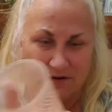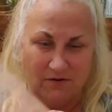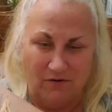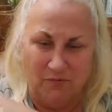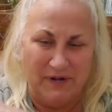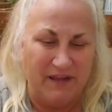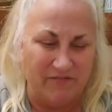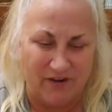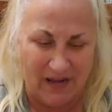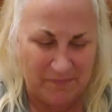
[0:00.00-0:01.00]
Or
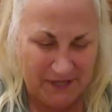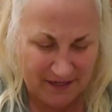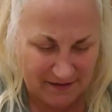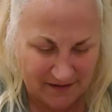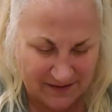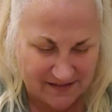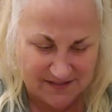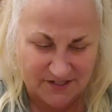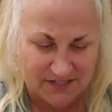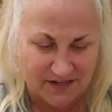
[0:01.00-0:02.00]
whatever. I mean, these
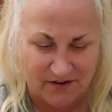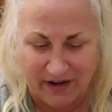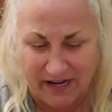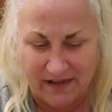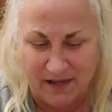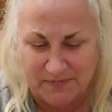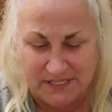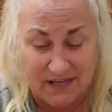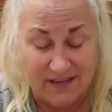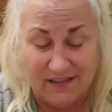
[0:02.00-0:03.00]
just are great cups.
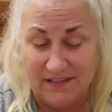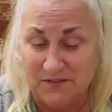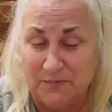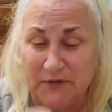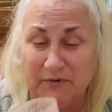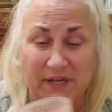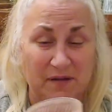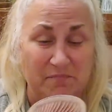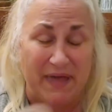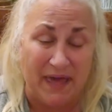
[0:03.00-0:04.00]
These would be great in
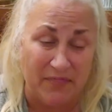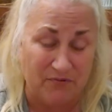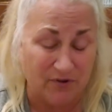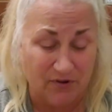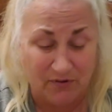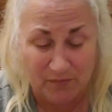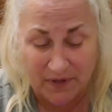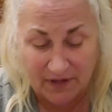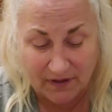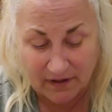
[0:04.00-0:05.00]
a bathroom.
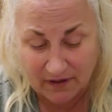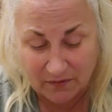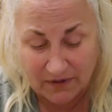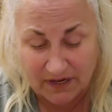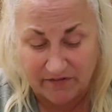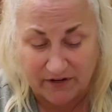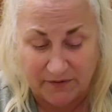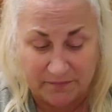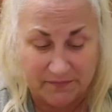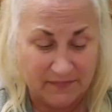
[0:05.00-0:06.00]

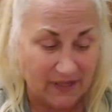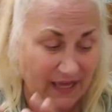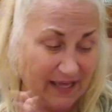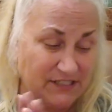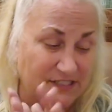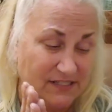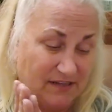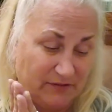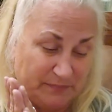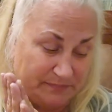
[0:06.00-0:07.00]
Whatever. I just love
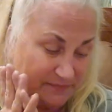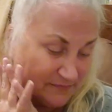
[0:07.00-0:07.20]
them.